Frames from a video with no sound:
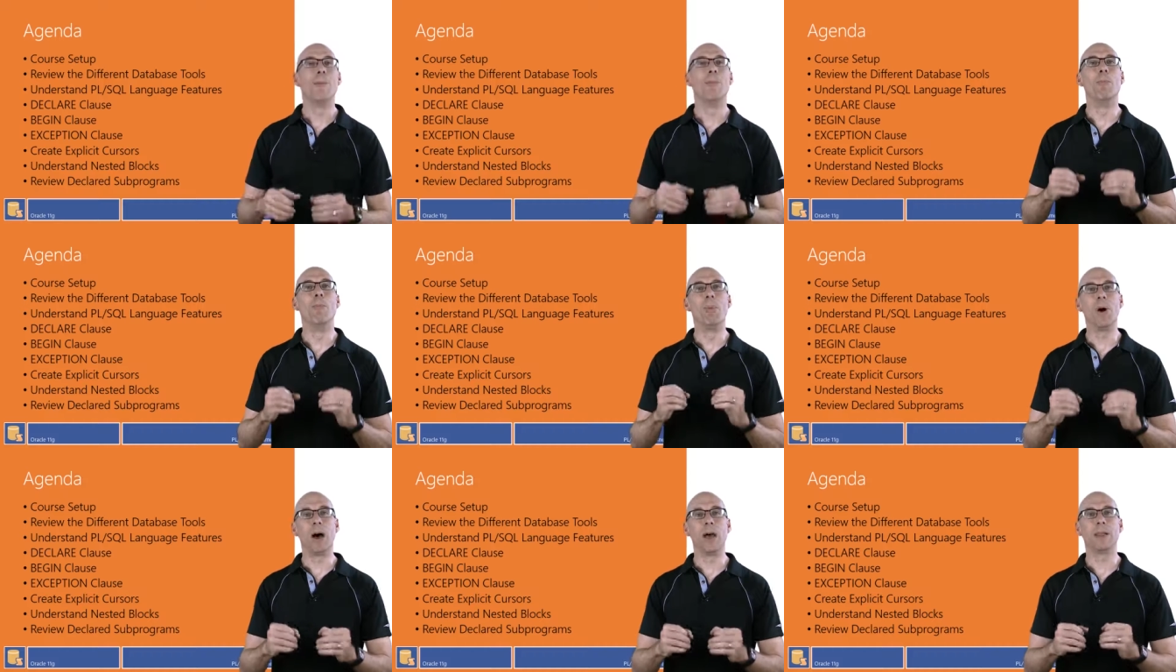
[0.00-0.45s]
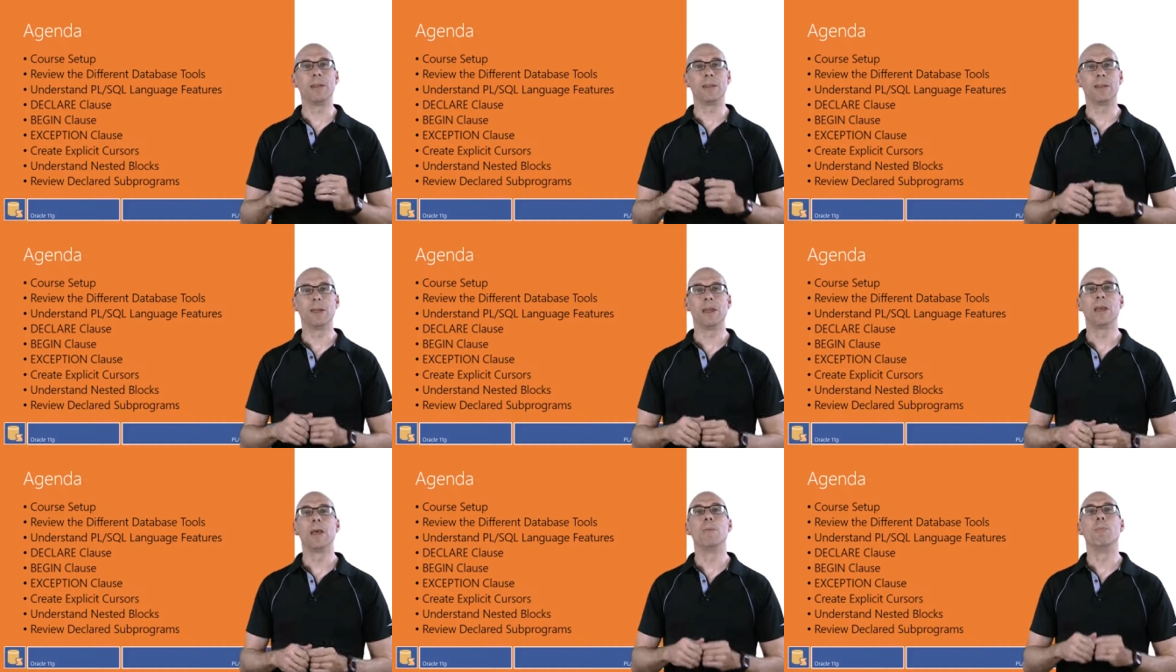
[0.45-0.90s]
But
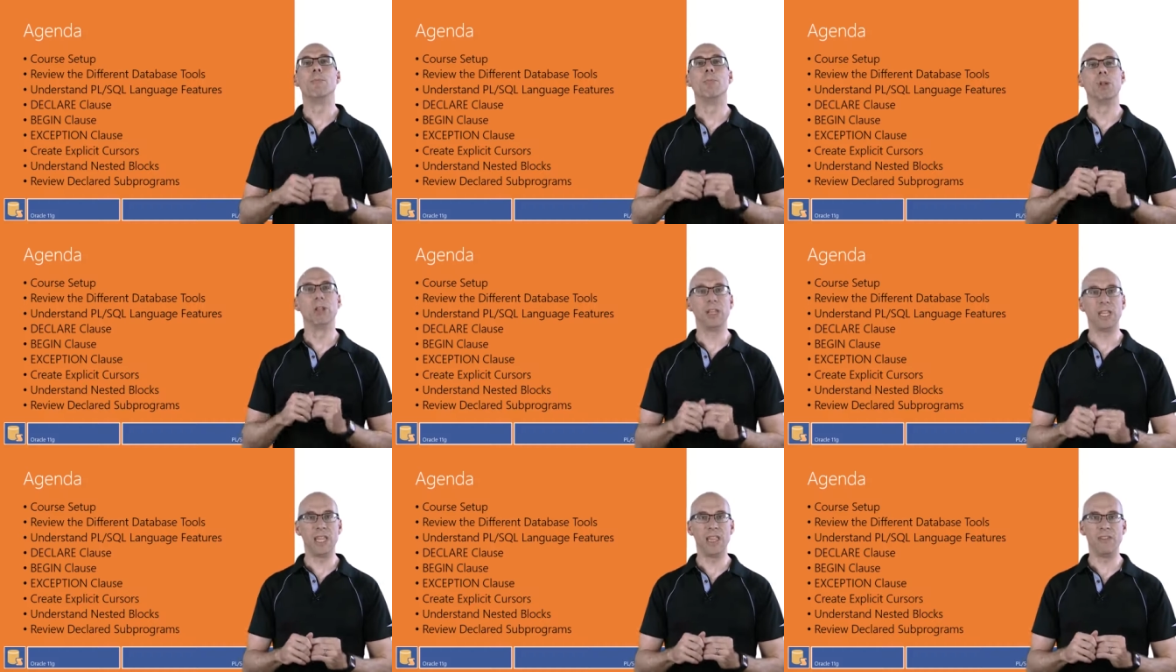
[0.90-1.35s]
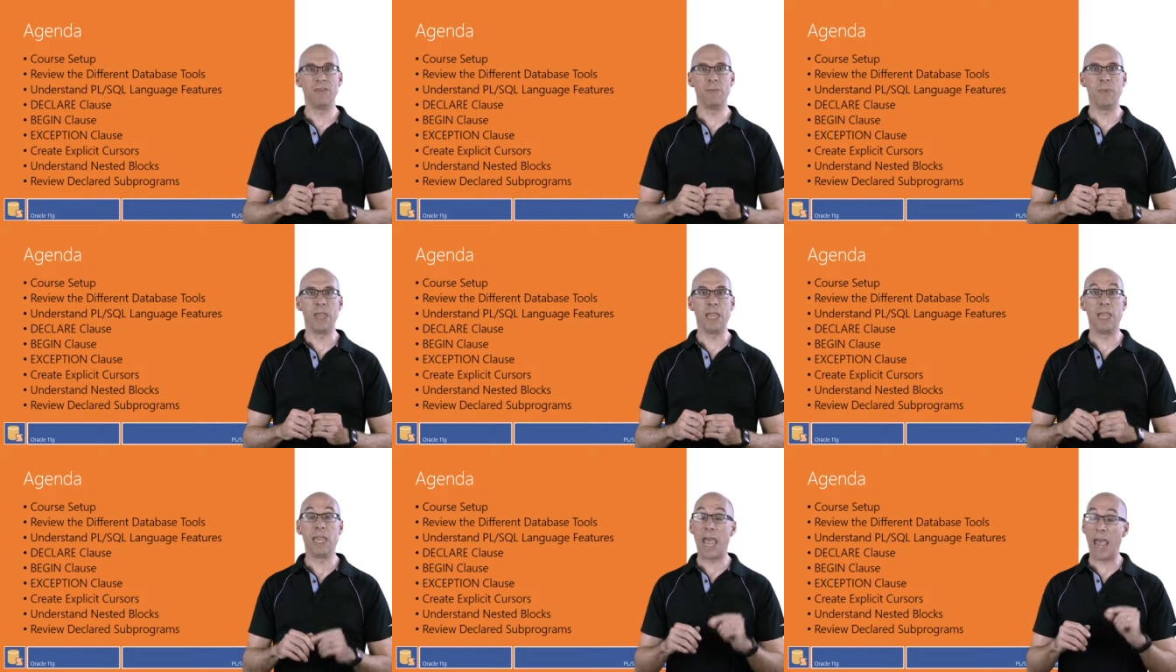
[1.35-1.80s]
believe
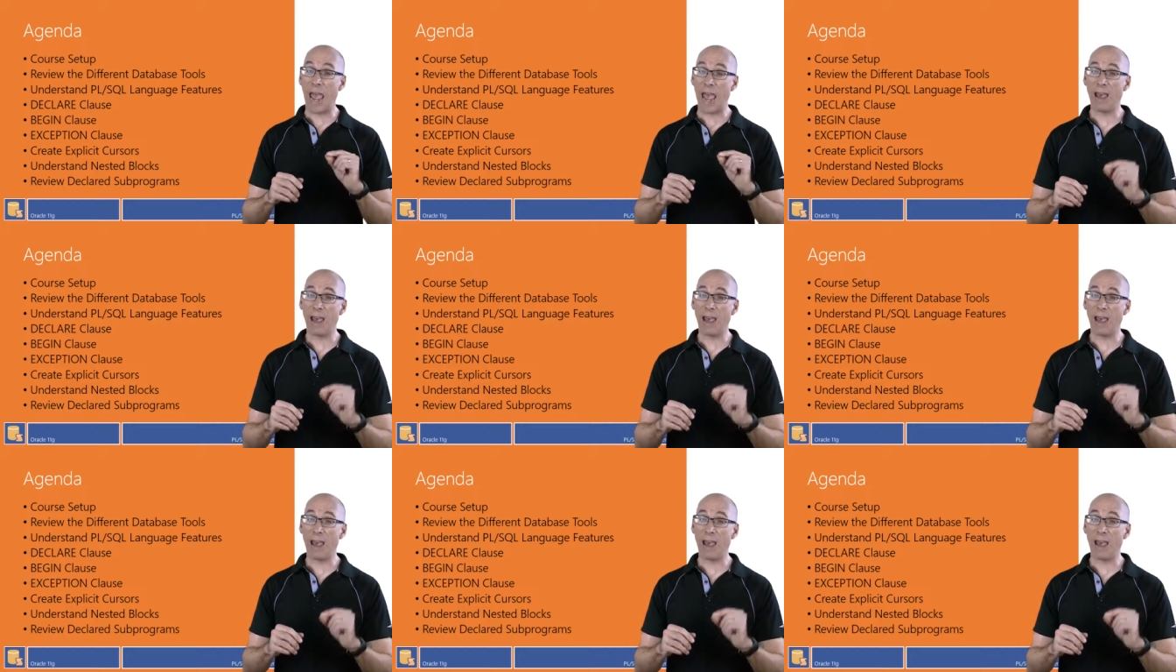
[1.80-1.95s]
me,